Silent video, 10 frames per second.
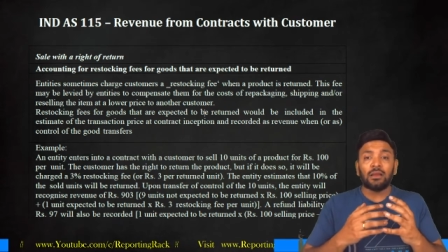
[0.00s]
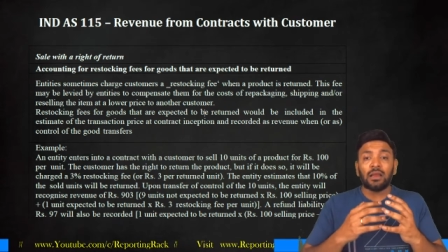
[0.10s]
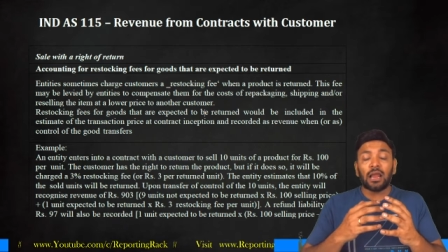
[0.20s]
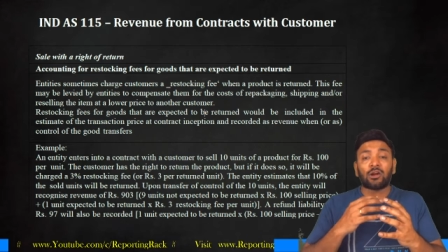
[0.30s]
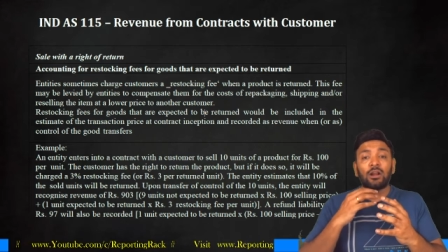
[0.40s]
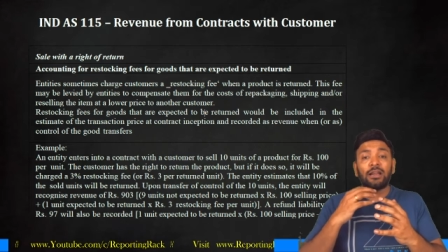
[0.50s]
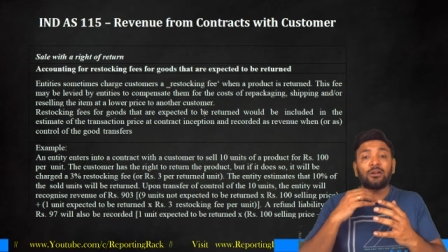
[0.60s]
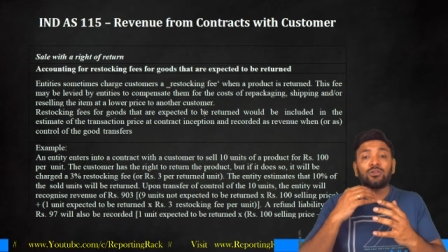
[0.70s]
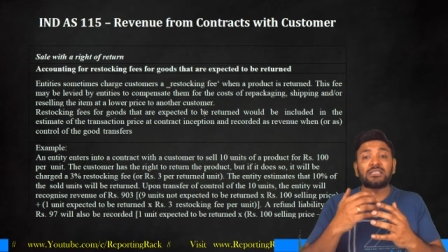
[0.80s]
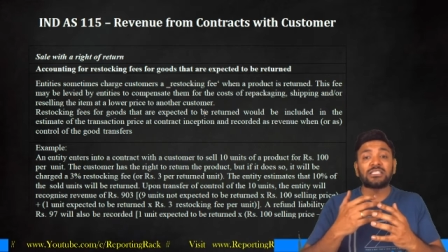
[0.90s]
according to
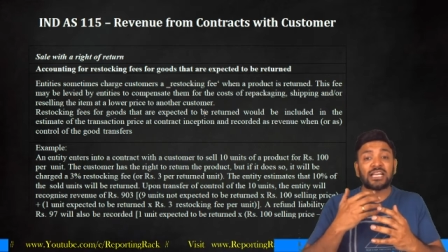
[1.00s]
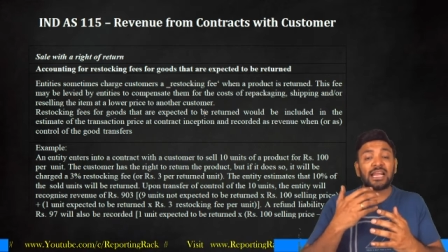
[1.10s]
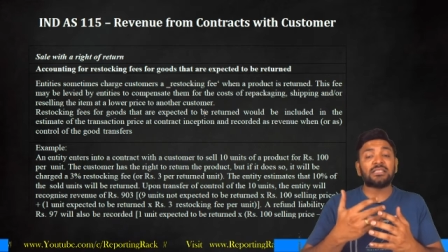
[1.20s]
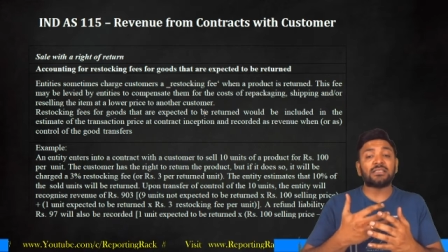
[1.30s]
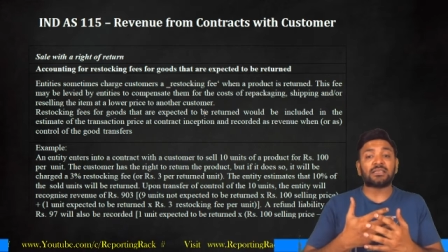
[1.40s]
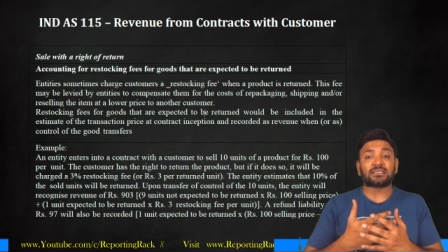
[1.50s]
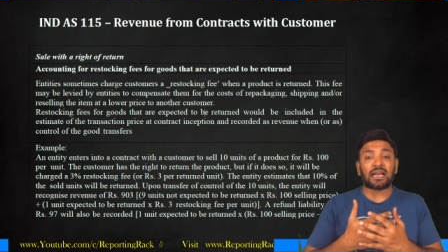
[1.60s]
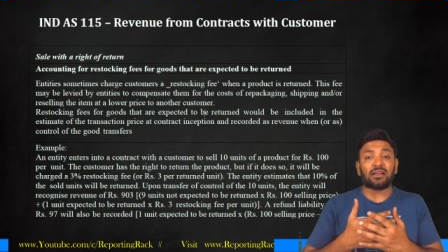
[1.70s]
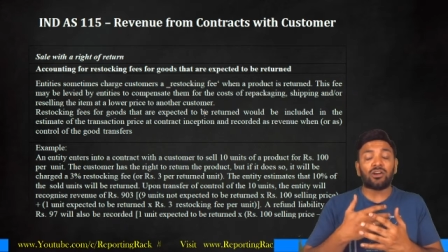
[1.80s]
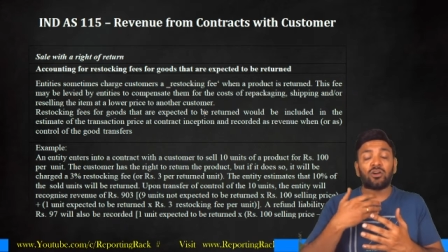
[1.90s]
the change in the
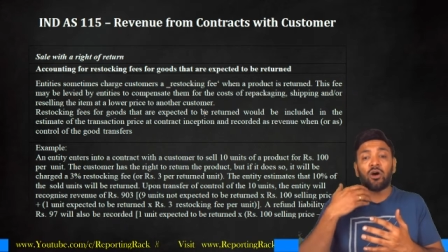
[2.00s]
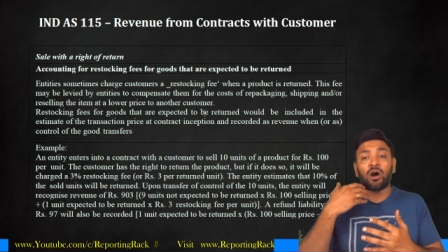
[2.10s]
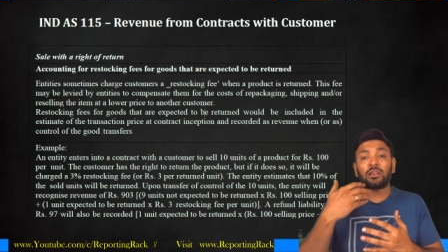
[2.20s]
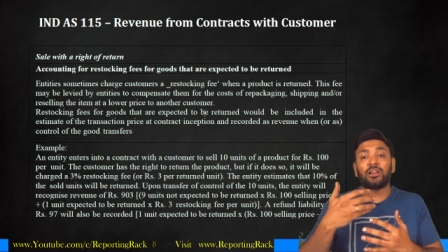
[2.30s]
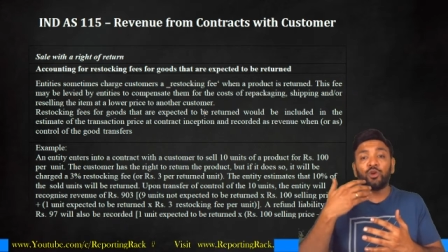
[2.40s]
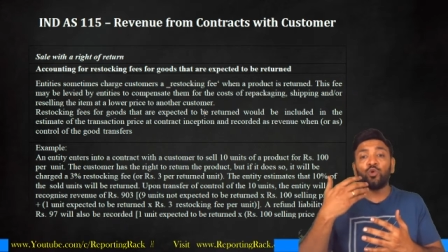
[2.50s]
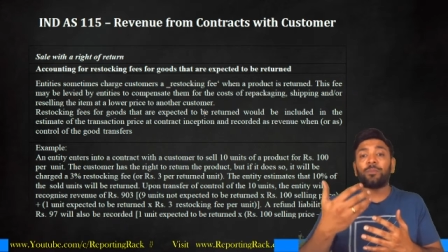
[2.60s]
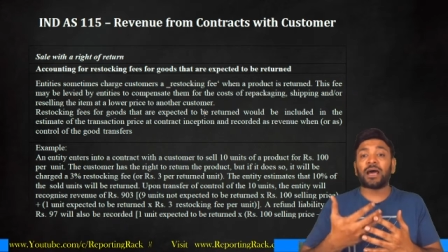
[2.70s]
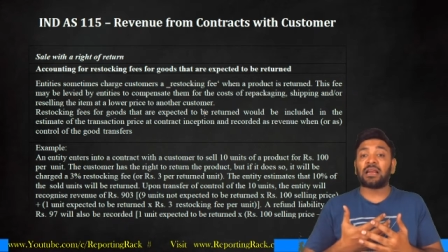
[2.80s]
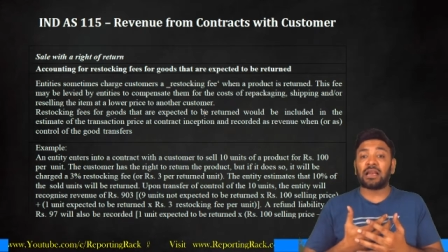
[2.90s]
standard or the new
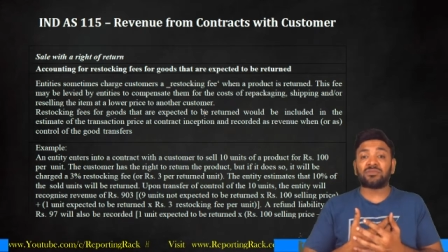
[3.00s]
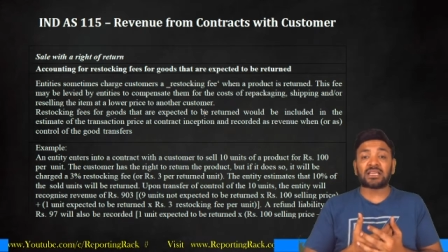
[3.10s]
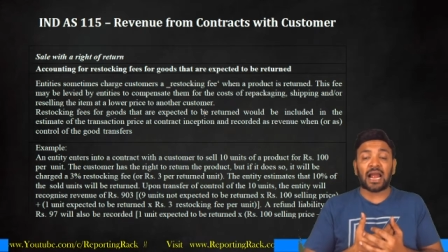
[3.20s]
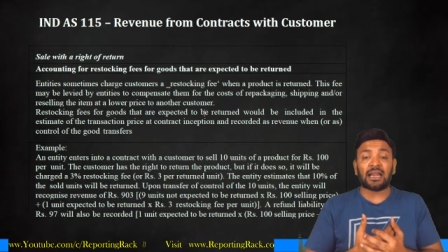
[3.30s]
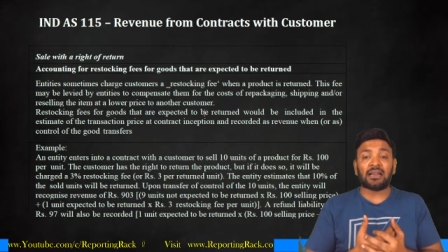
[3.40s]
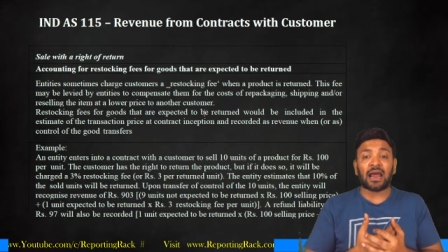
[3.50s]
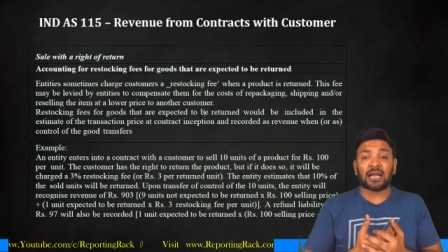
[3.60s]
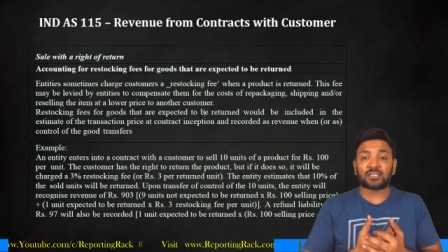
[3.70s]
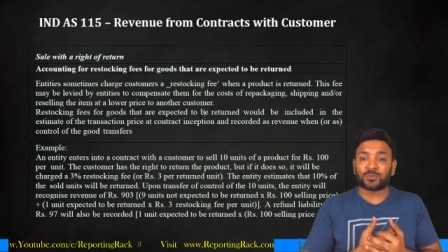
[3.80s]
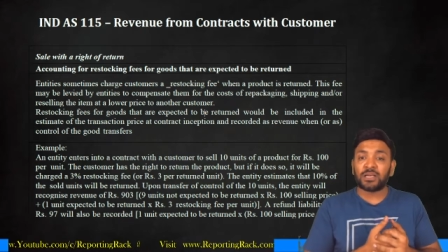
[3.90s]
paragraphs added
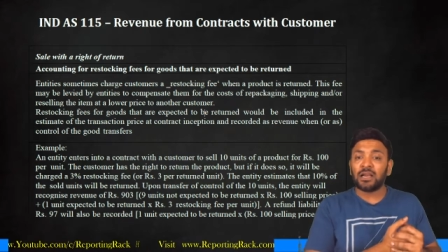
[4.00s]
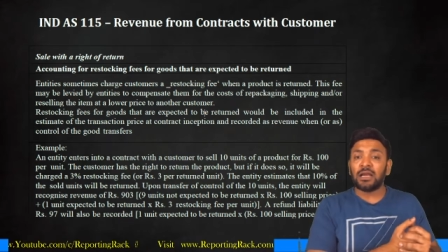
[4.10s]
as per